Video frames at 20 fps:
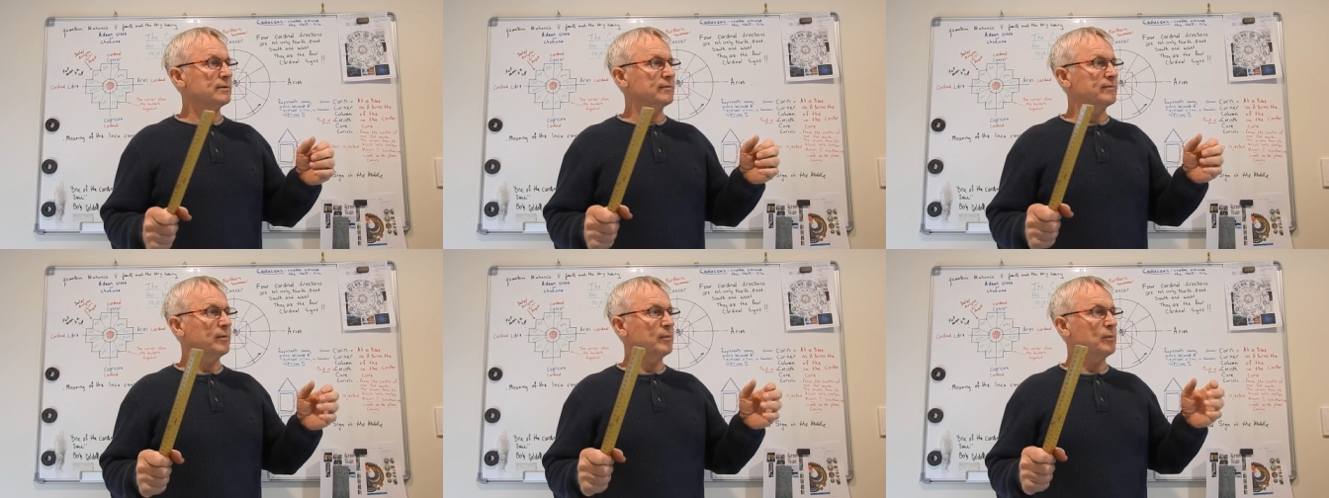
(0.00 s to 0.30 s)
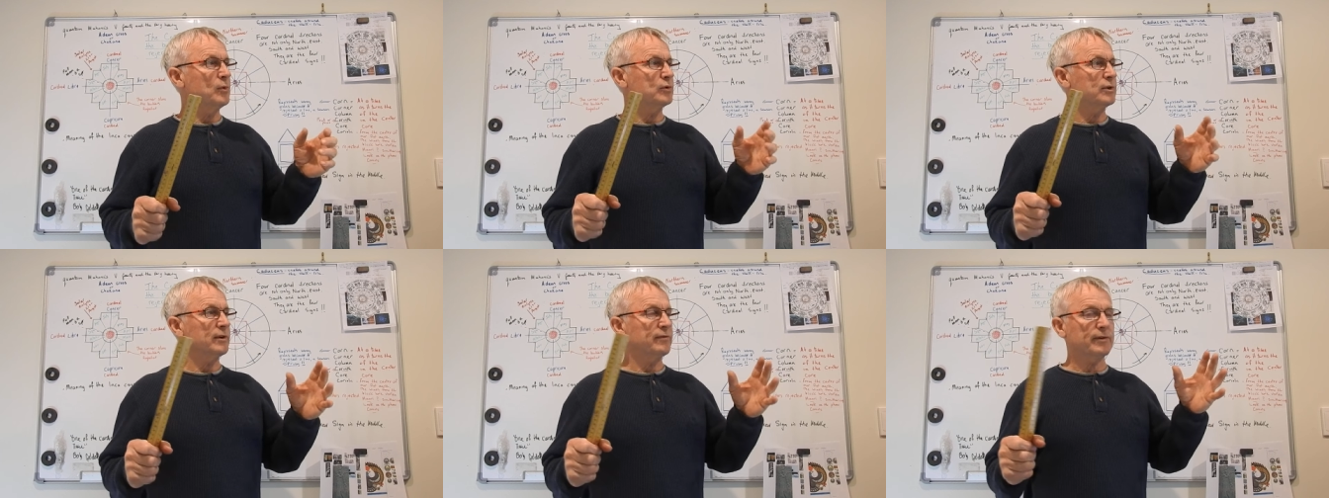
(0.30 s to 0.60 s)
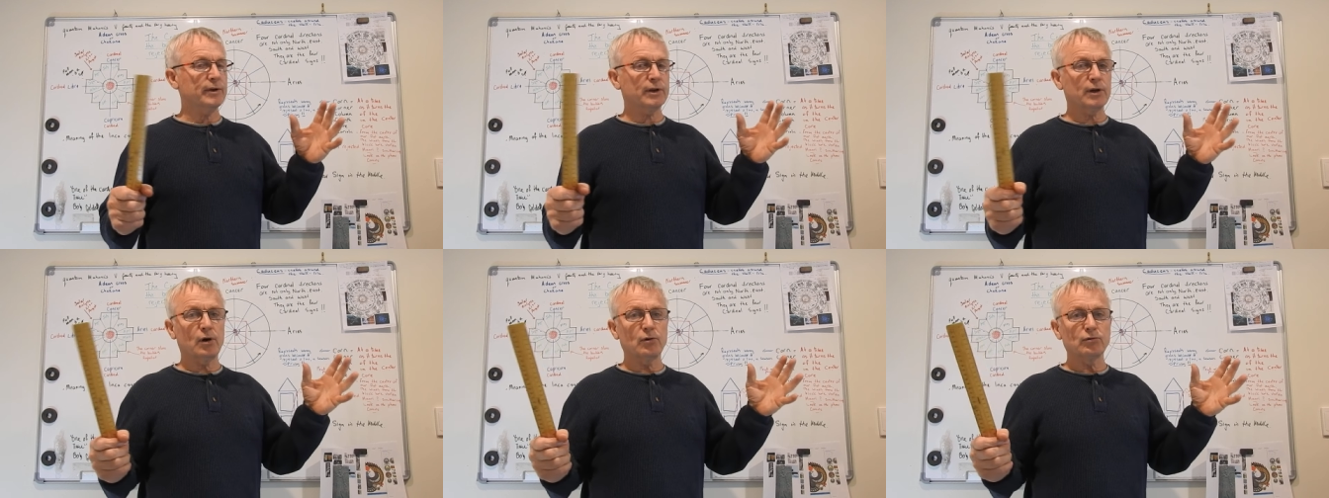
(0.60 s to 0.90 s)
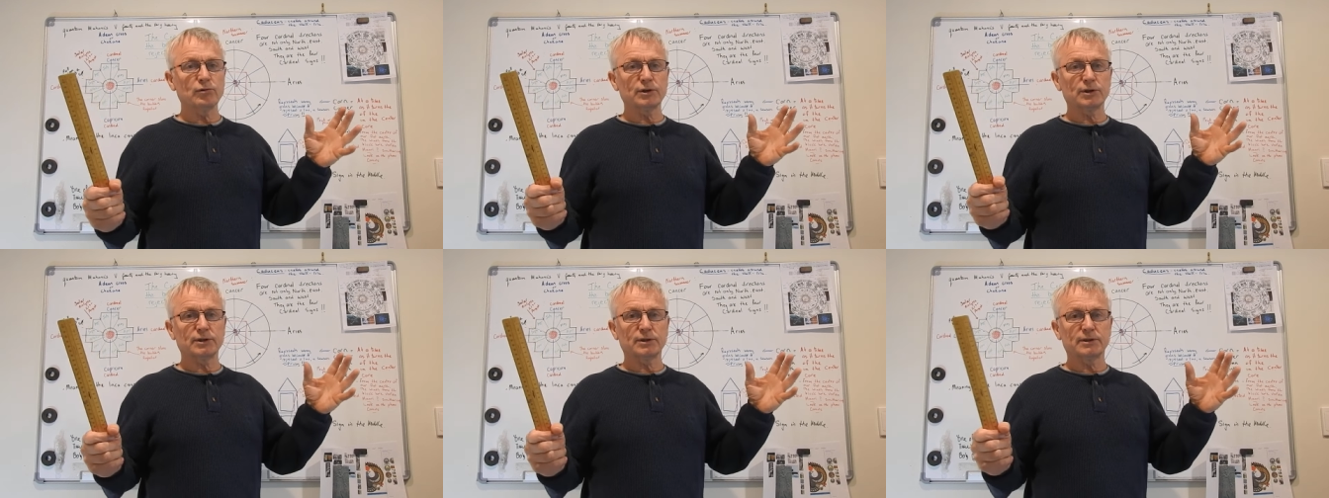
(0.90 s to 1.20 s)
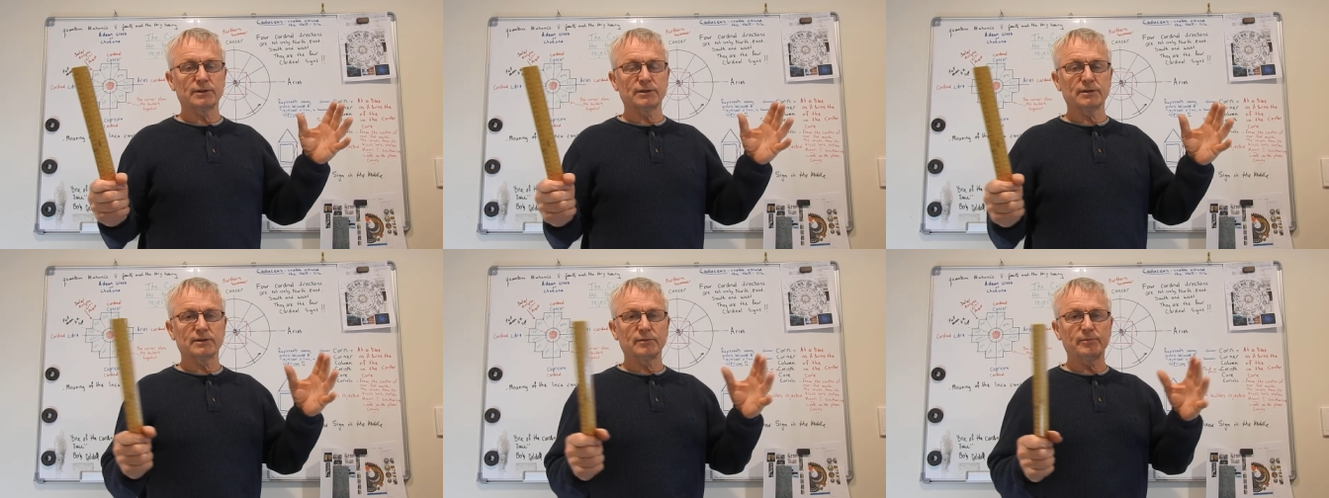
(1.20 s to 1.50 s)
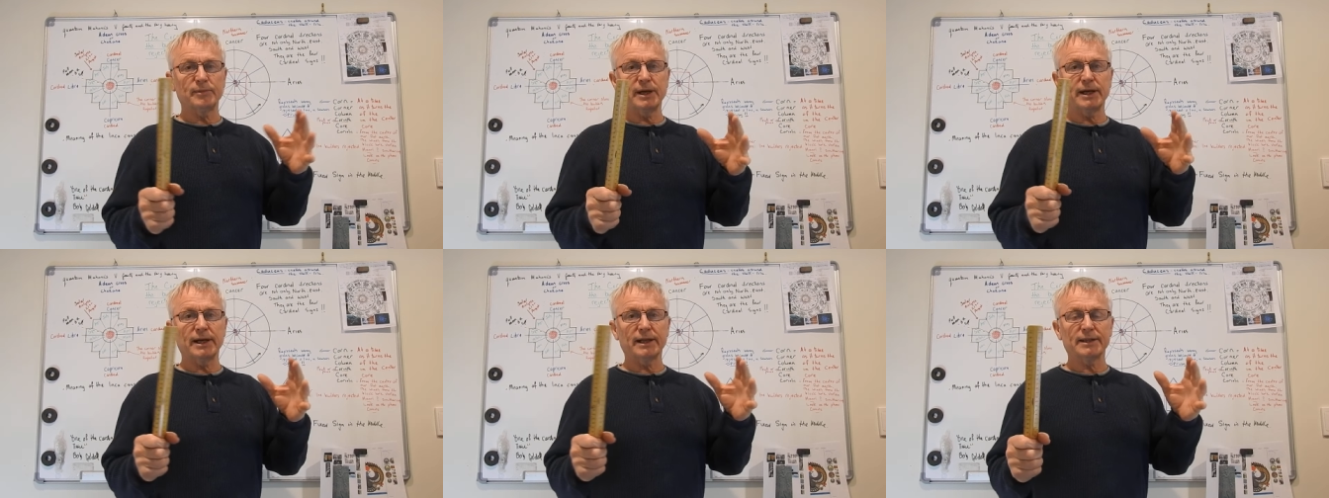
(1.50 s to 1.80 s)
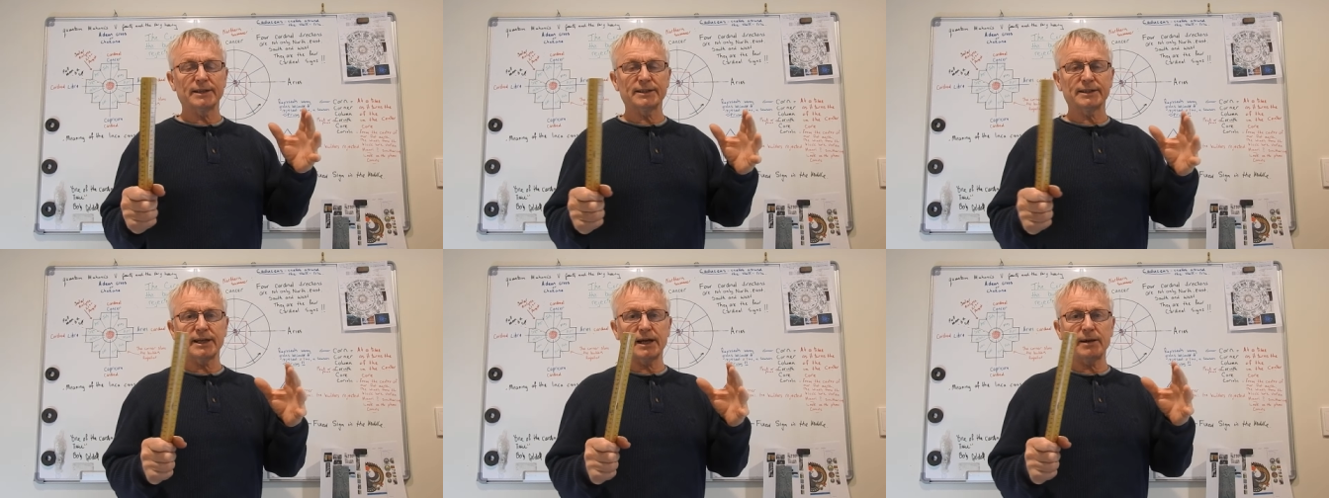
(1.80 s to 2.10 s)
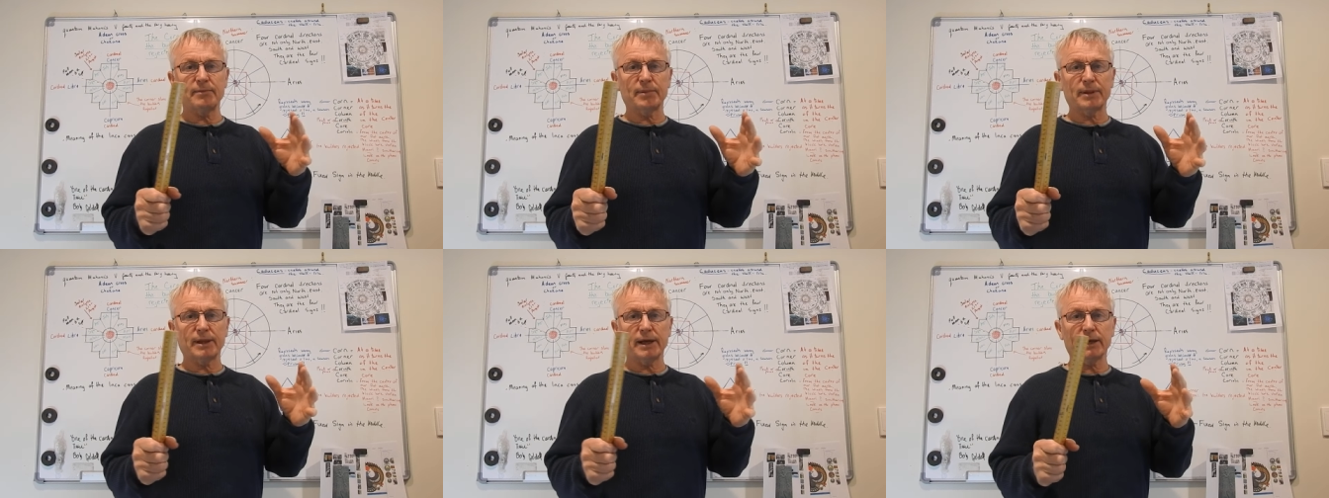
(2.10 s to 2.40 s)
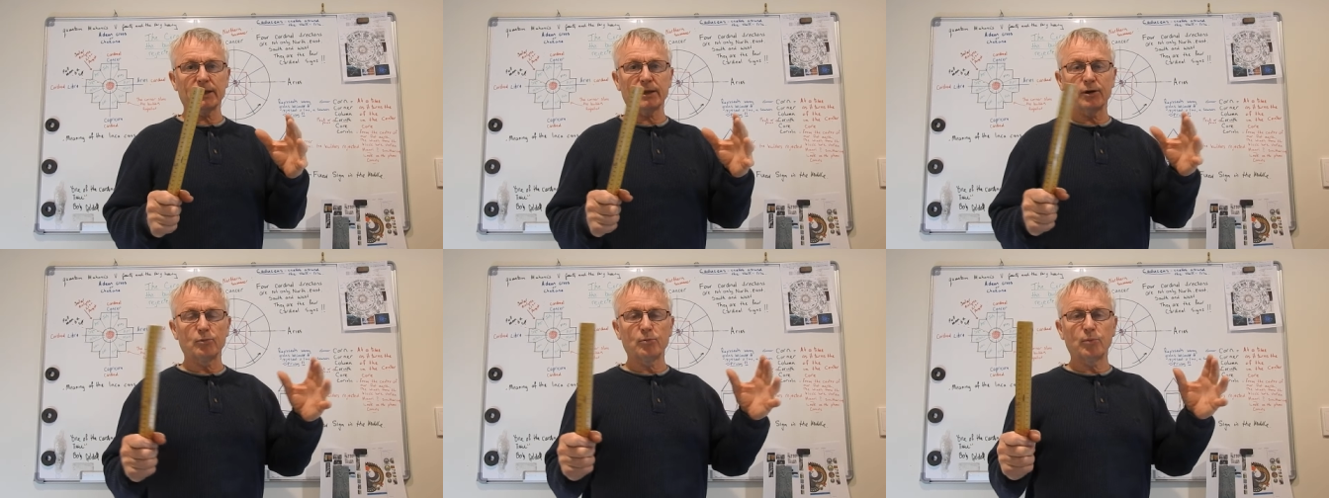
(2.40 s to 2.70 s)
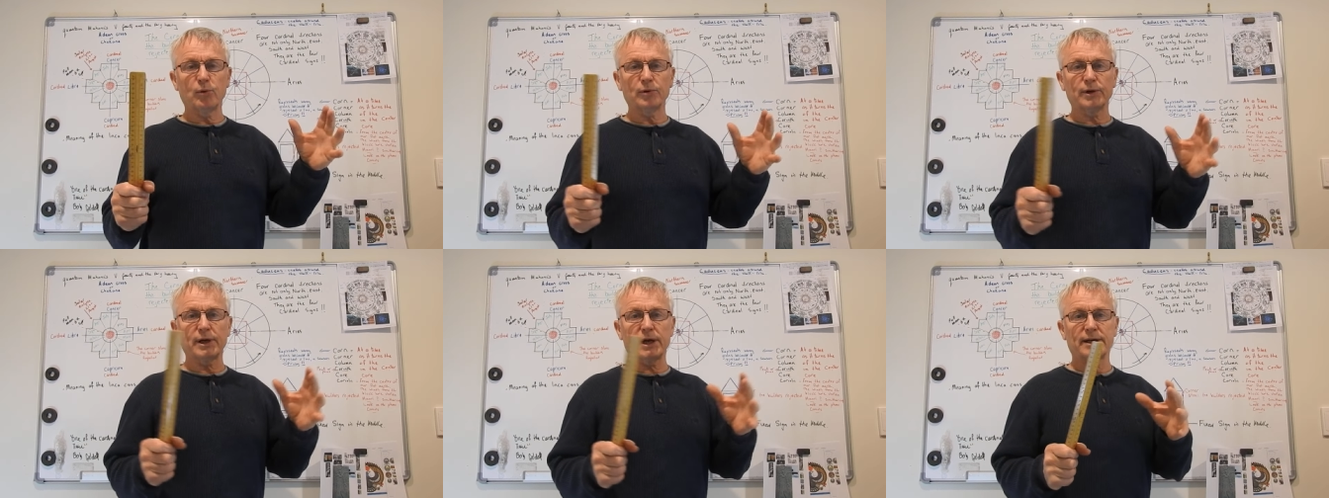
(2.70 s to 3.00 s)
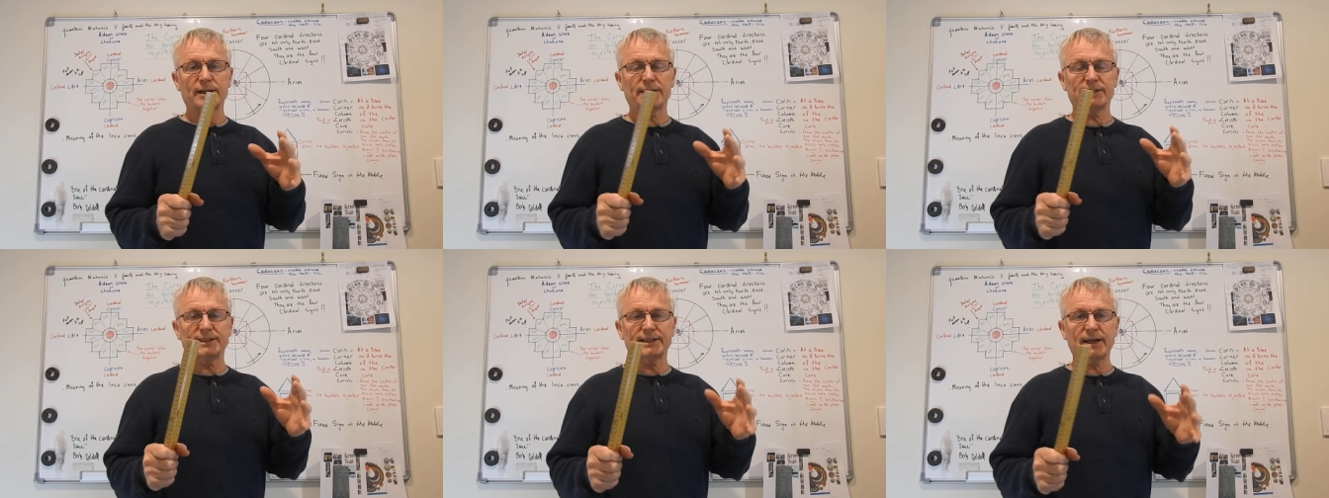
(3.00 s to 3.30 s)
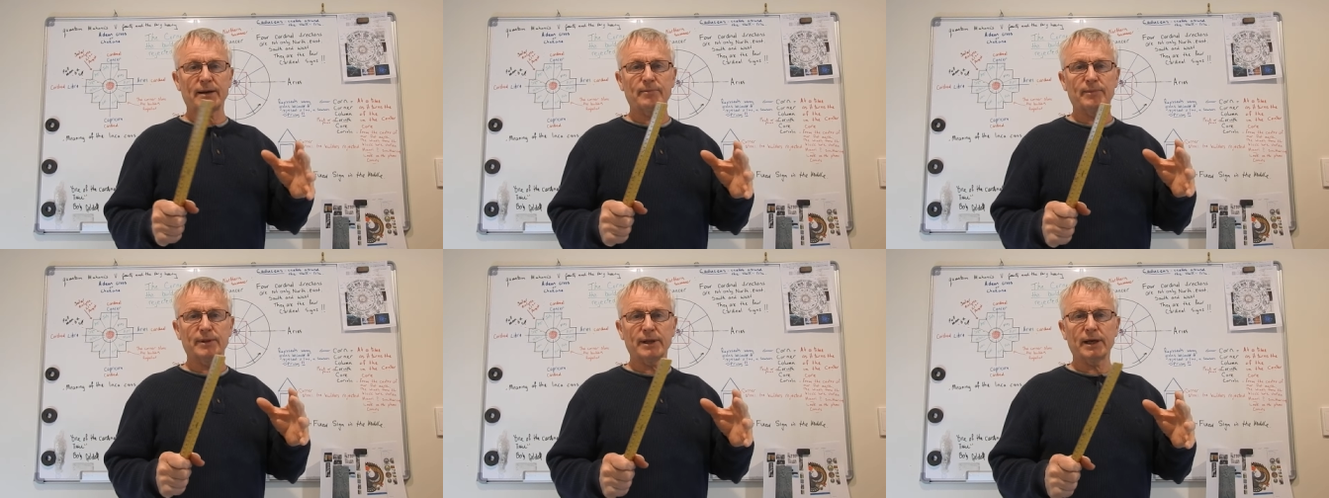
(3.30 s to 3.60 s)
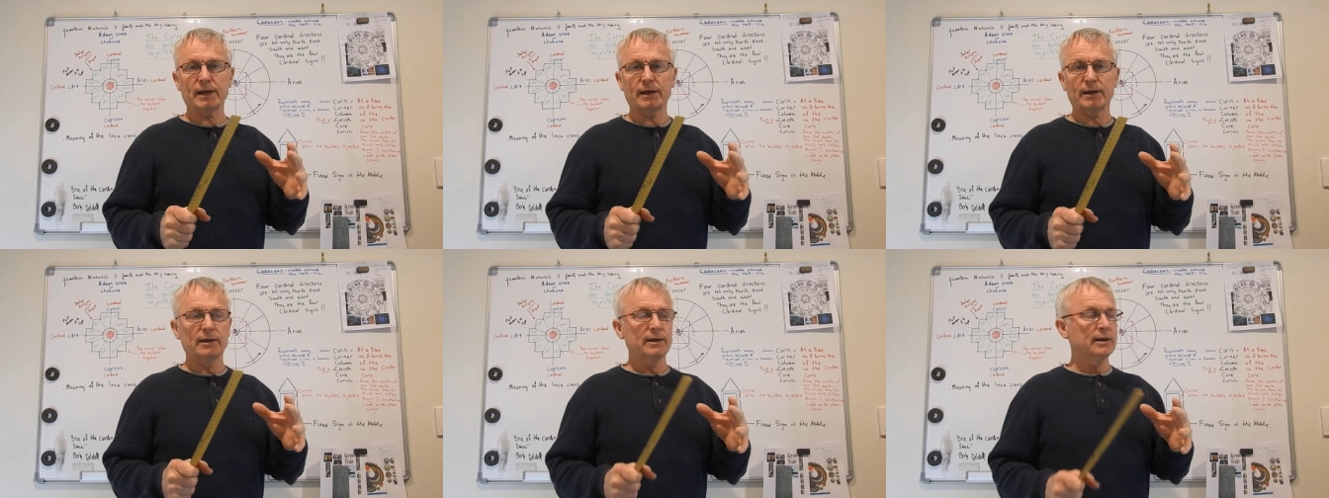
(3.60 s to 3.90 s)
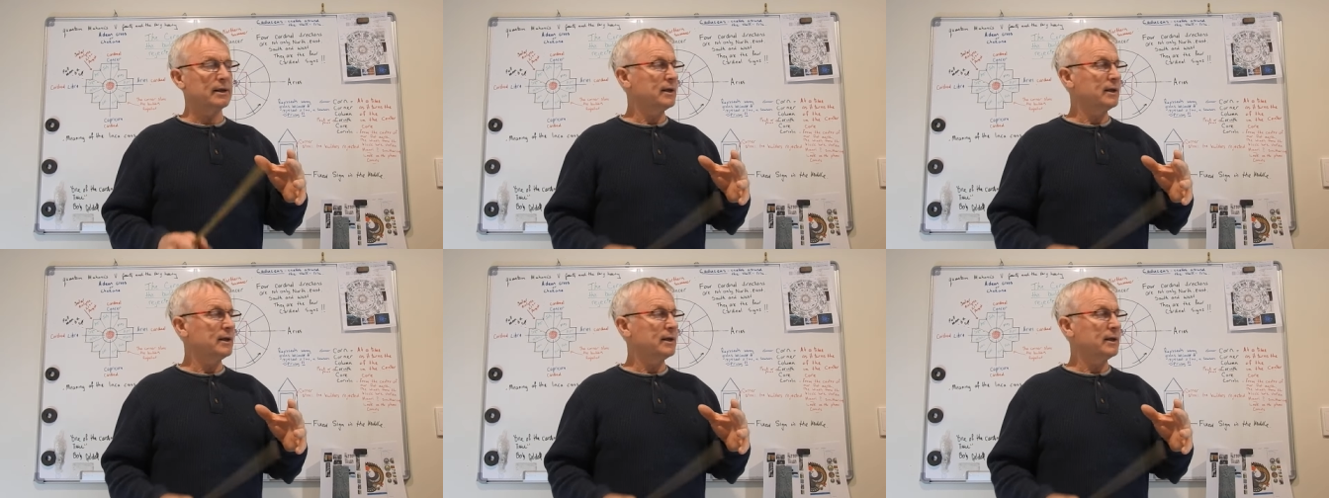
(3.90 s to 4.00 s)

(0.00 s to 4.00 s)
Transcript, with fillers: from all different cultures to meaning the same thing. They'll pull down to the same thing